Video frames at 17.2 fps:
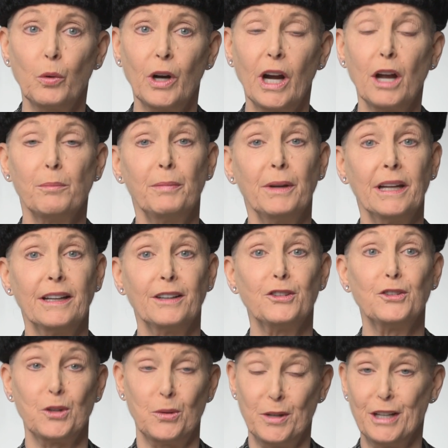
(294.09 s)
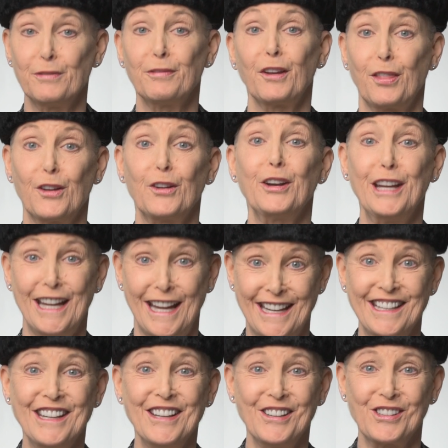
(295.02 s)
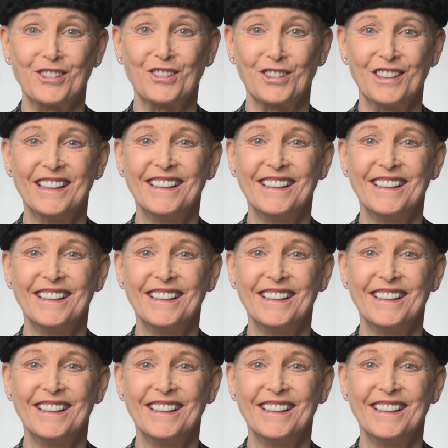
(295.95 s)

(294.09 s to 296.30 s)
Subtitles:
where I've been doing it for 38 years.